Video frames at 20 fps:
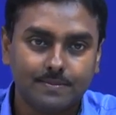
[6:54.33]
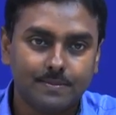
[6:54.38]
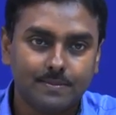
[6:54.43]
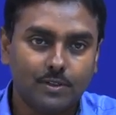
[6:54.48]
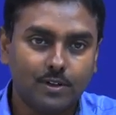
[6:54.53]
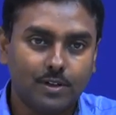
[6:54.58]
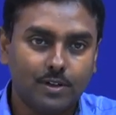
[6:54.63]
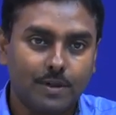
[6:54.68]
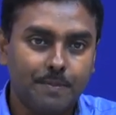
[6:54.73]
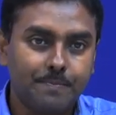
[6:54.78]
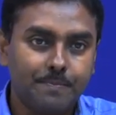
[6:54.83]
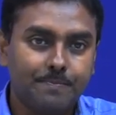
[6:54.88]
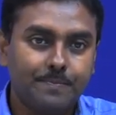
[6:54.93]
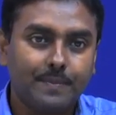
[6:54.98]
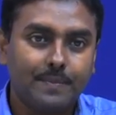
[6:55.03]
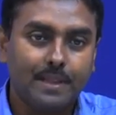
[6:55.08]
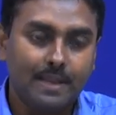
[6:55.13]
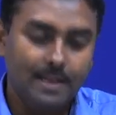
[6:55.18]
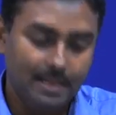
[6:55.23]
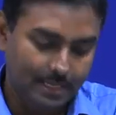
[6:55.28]
Okay.
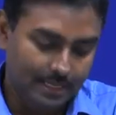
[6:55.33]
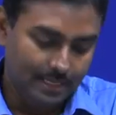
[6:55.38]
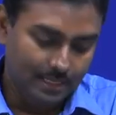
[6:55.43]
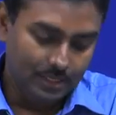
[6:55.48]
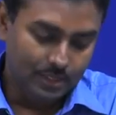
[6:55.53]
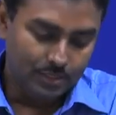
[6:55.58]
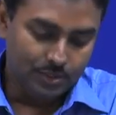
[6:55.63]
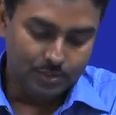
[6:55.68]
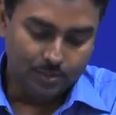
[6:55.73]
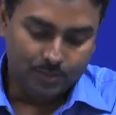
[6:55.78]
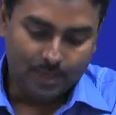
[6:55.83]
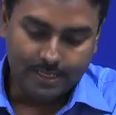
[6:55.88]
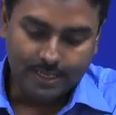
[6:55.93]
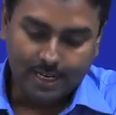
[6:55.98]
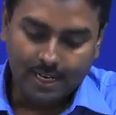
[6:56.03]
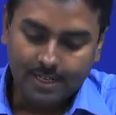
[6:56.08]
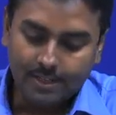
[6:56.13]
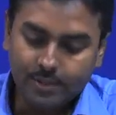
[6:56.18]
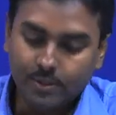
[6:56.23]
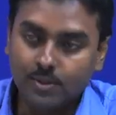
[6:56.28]
So, what
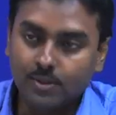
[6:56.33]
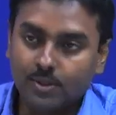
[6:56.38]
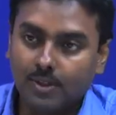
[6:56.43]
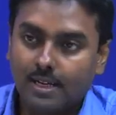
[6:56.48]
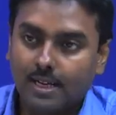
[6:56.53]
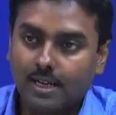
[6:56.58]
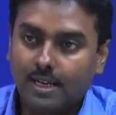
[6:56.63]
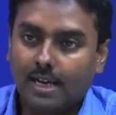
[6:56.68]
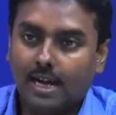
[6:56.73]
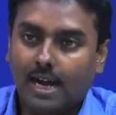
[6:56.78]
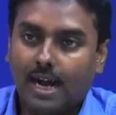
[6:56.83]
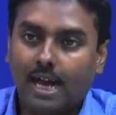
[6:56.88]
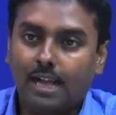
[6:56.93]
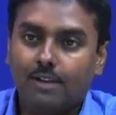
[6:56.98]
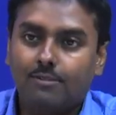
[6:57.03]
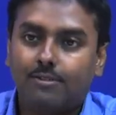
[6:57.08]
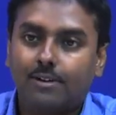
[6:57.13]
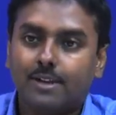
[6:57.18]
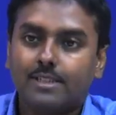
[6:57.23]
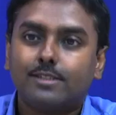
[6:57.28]
I will do, I will
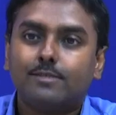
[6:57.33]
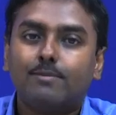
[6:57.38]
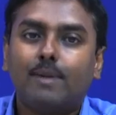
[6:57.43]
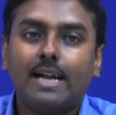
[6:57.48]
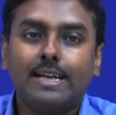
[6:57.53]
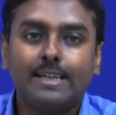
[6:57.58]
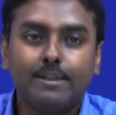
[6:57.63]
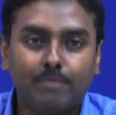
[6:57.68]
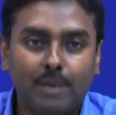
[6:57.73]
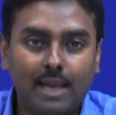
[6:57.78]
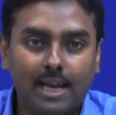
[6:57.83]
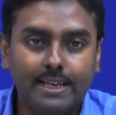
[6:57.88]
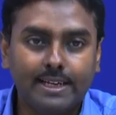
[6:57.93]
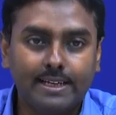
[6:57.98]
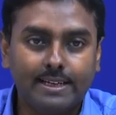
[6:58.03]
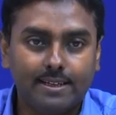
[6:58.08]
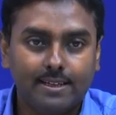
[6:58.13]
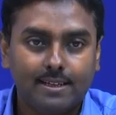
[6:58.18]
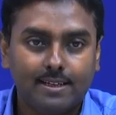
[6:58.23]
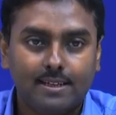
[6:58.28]
first multiply
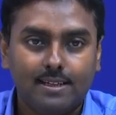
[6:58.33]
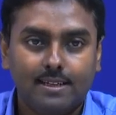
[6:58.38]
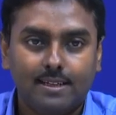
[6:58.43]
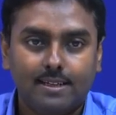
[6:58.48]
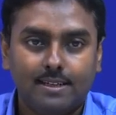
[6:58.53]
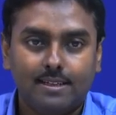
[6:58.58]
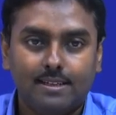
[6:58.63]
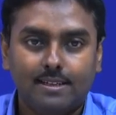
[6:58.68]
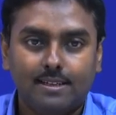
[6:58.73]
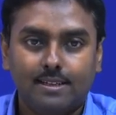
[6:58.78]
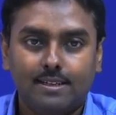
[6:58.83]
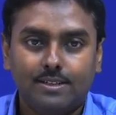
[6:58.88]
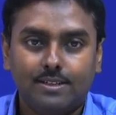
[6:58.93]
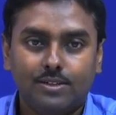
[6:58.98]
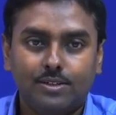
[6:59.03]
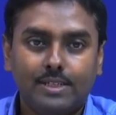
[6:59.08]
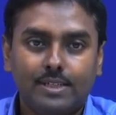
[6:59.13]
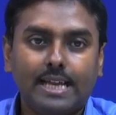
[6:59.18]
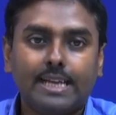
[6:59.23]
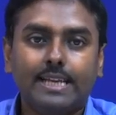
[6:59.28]
it
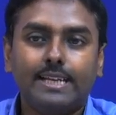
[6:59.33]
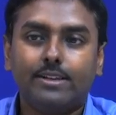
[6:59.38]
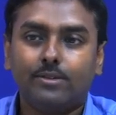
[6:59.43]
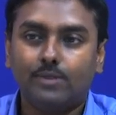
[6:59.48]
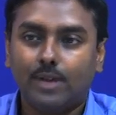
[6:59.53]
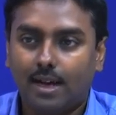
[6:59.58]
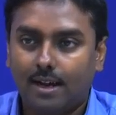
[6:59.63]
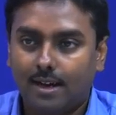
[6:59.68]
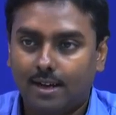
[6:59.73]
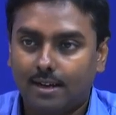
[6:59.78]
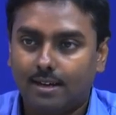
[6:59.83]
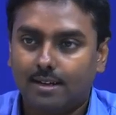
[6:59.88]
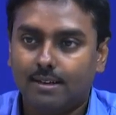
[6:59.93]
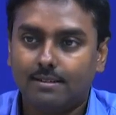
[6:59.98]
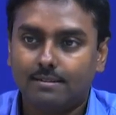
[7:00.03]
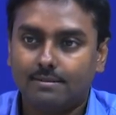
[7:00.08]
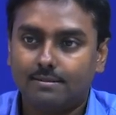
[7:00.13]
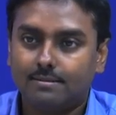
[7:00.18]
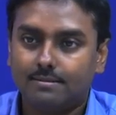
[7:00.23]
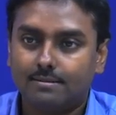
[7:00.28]
to take it to a
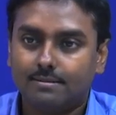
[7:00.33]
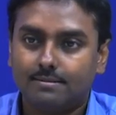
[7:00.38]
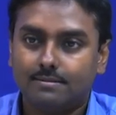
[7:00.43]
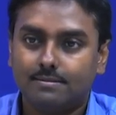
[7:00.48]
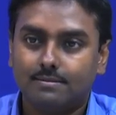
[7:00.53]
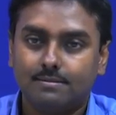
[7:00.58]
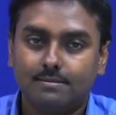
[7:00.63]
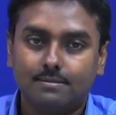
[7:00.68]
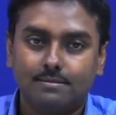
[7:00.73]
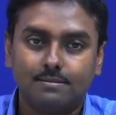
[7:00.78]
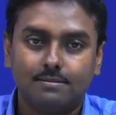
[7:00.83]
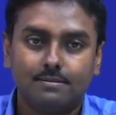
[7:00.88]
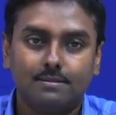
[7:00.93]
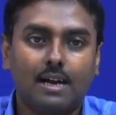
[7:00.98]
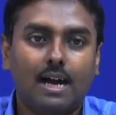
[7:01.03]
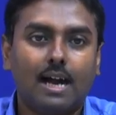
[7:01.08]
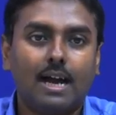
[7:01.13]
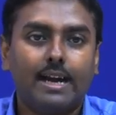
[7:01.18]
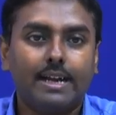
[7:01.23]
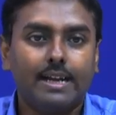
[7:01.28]

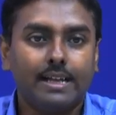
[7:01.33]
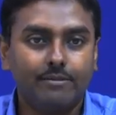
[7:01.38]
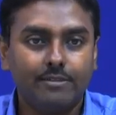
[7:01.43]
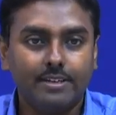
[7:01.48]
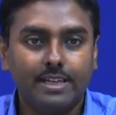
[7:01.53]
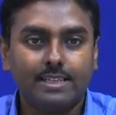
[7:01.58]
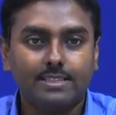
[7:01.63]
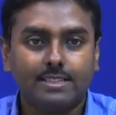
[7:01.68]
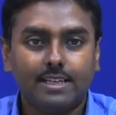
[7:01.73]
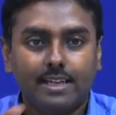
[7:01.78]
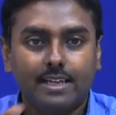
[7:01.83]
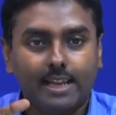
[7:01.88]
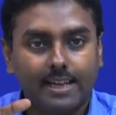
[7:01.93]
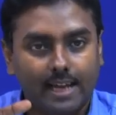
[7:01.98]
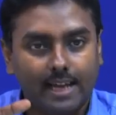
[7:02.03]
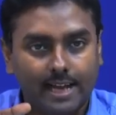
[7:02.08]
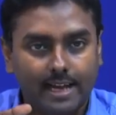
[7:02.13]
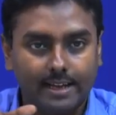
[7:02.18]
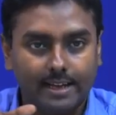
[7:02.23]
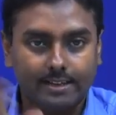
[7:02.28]
higher deviation and
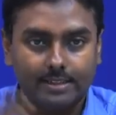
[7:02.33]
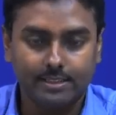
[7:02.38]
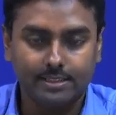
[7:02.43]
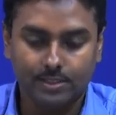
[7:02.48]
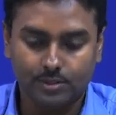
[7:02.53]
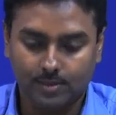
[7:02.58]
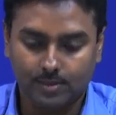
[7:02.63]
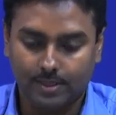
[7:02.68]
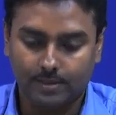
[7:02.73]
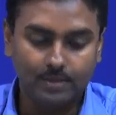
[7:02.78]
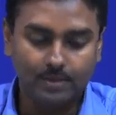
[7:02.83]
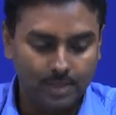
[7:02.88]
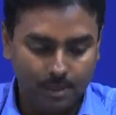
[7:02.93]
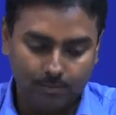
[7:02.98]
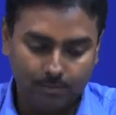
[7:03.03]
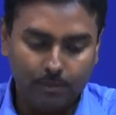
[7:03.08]
higher this one. We will